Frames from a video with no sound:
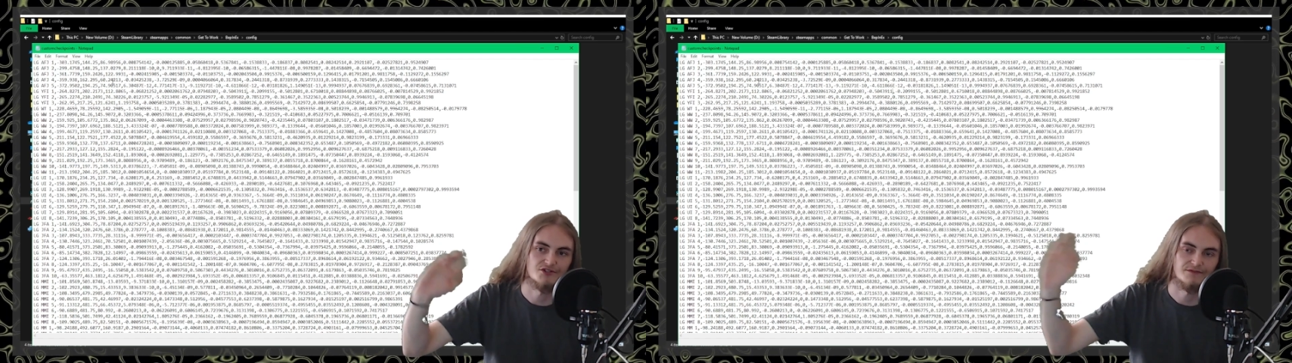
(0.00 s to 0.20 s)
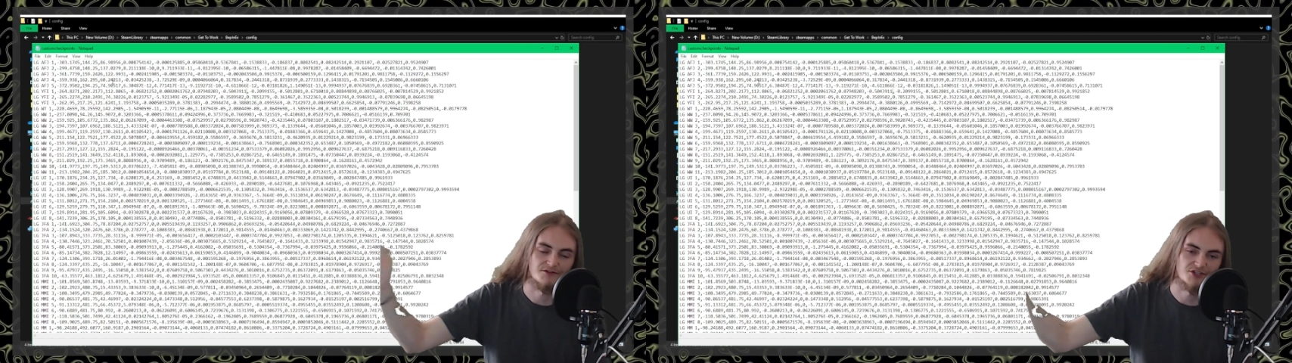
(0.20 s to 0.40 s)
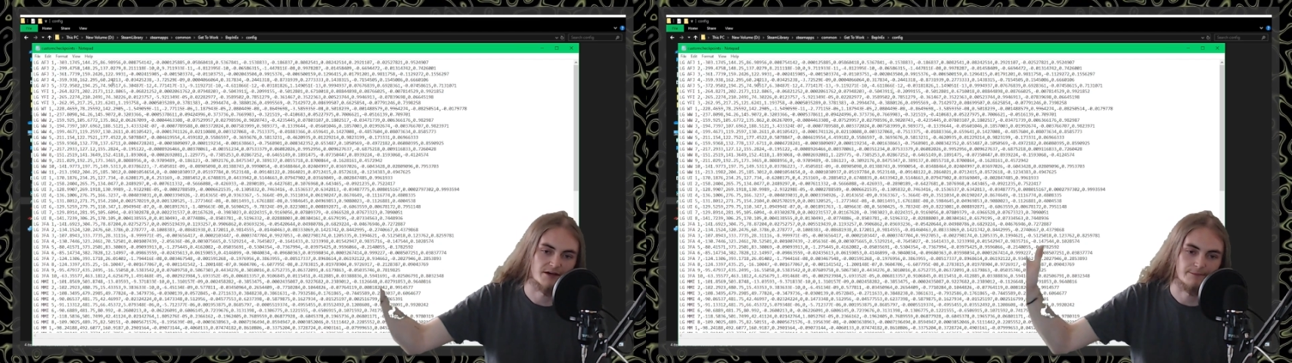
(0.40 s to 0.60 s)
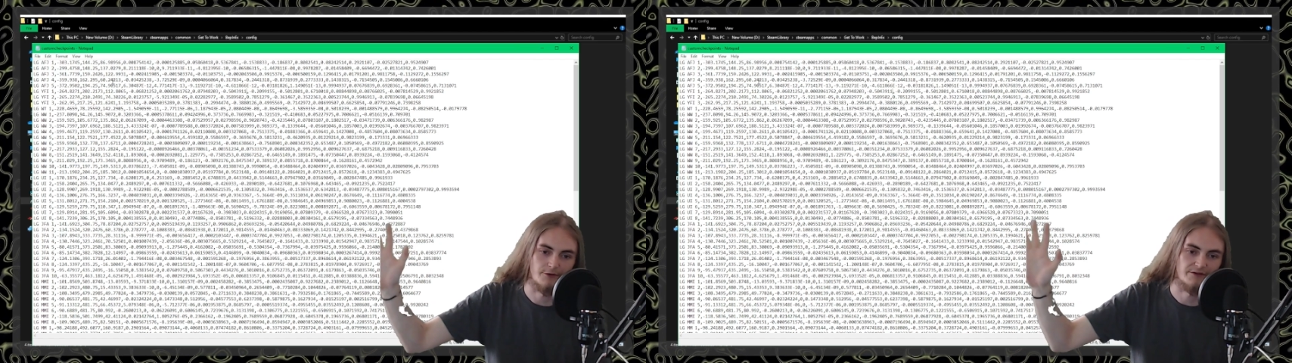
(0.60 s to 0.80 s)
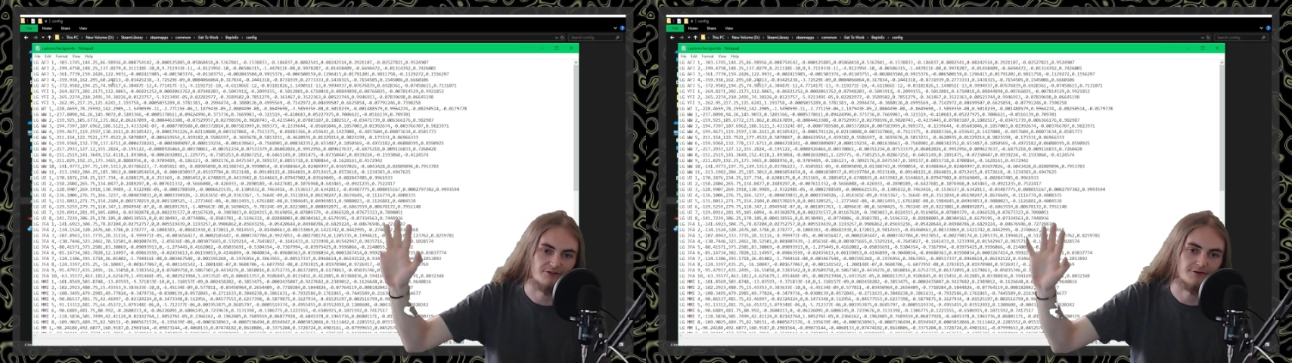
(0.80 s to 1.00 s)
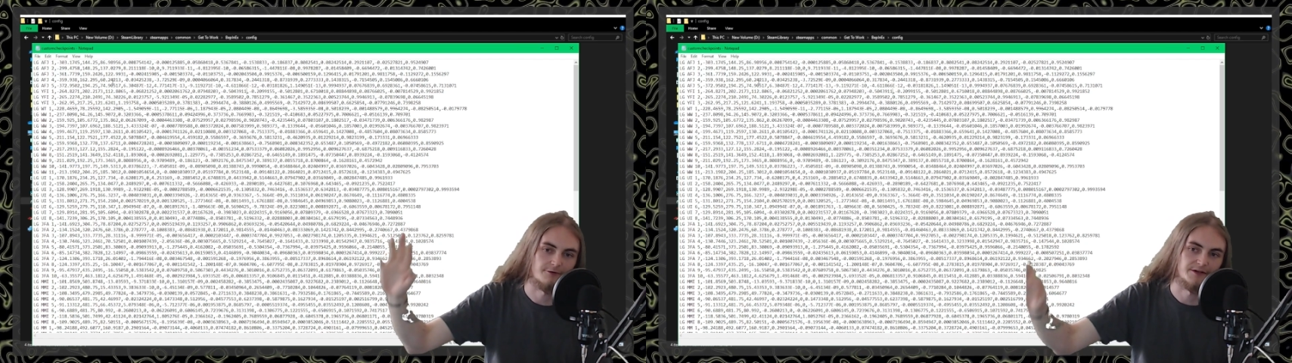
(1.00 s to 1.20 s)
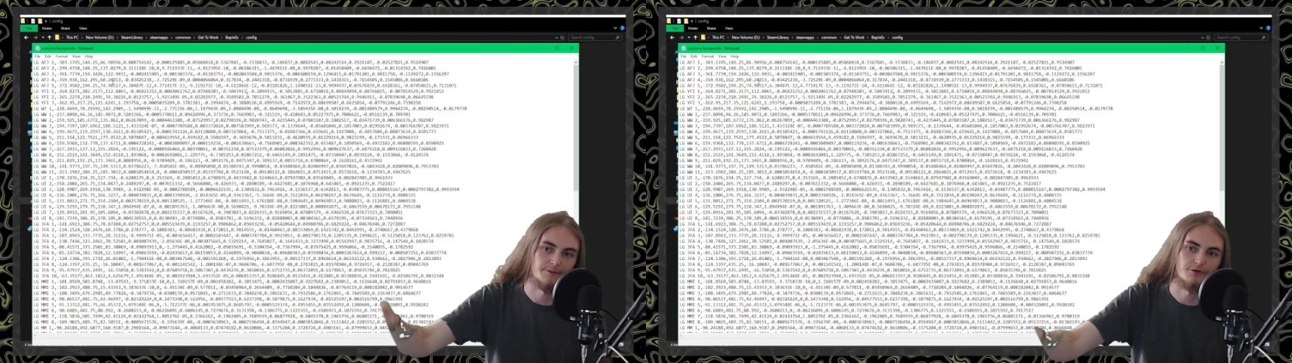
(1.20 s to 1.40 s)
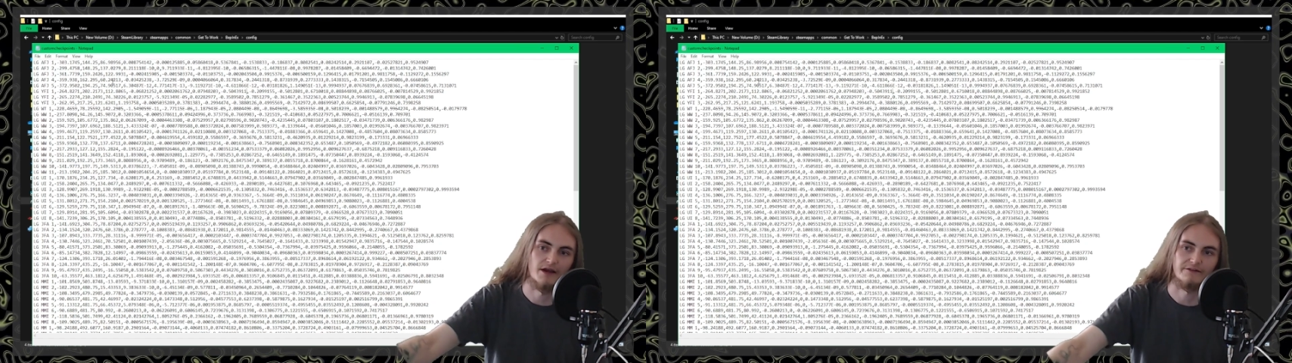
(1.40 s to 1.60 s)
the checkpoints that are in your
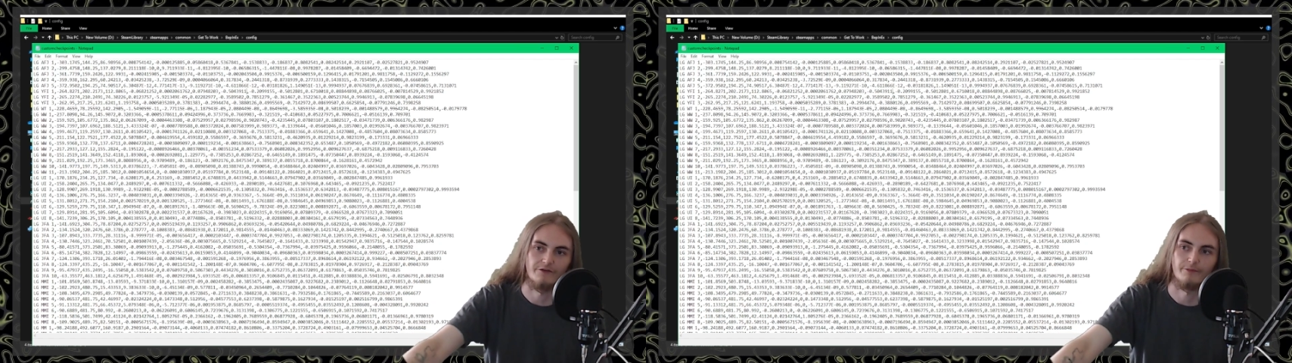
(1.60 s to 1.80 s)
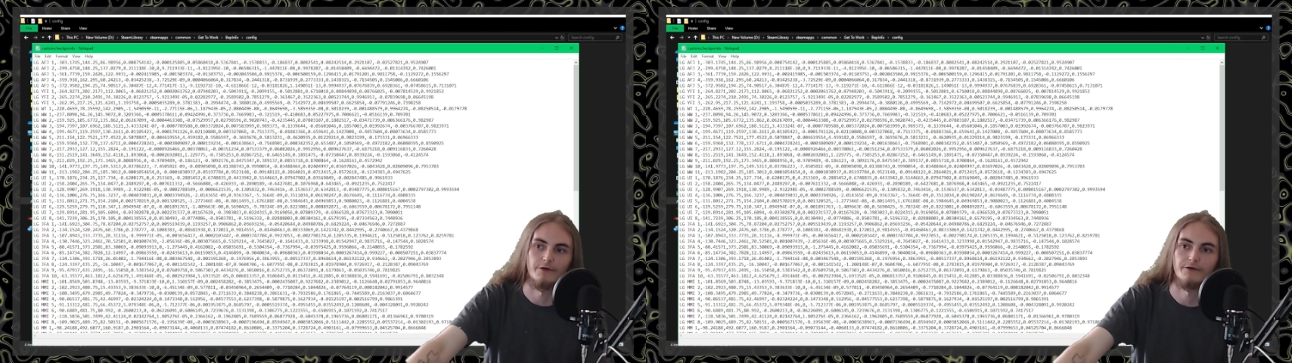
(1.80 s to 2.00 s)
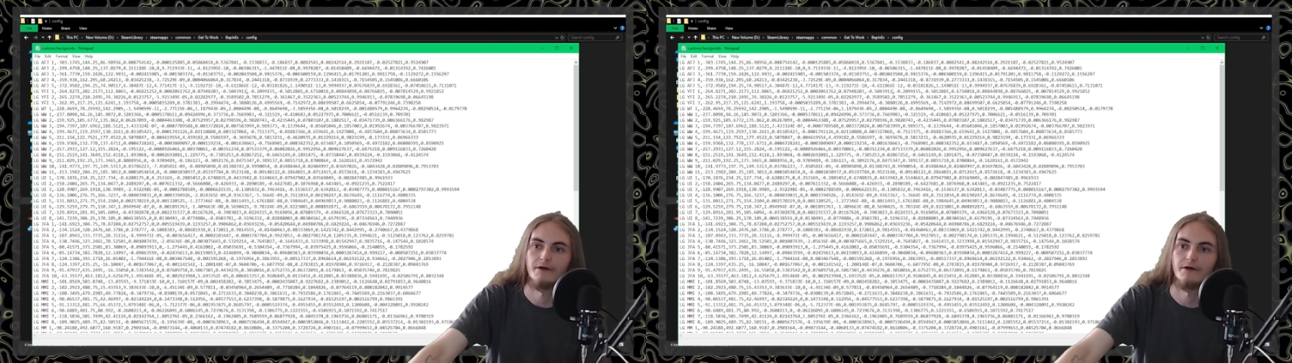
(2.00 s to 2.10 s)
practice mod.